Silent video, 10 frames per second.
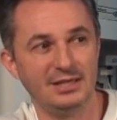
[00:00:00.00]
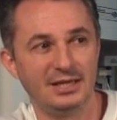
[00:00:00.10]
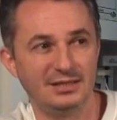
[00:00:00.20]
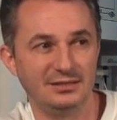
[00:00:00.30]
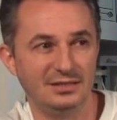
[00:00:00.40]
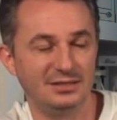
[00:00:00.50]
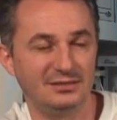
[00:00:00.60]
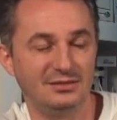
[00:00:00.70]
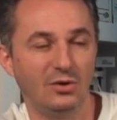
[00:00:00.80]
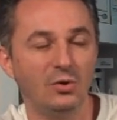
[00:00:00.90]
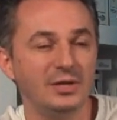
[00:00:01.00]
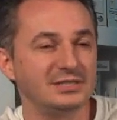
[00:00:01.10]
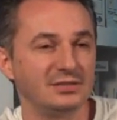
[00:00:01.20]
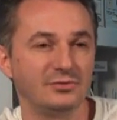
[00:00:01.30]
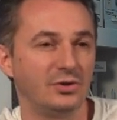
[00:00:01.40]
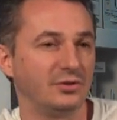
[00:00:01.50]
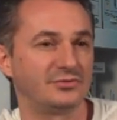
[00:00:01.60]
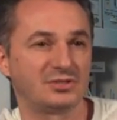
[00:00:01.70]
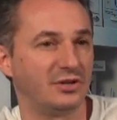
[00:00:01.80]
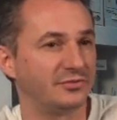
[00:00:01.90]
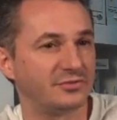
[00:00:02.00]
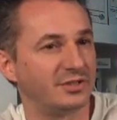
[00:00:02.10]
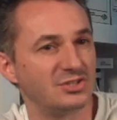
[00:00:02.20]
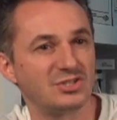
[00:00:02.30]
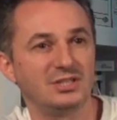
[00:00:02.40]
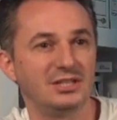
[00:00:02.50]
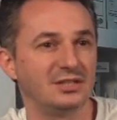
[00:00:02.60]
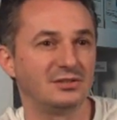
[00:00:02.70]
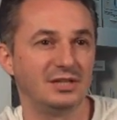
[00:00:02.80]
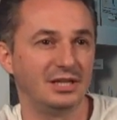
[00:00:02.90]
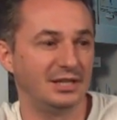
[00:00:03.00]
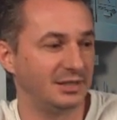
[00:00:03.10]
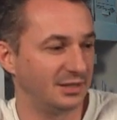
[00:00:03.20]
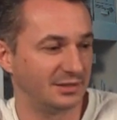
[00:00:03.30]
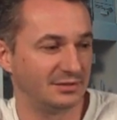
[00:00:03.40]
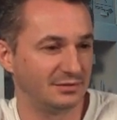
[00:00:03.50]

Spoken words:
And it always involves software engineering and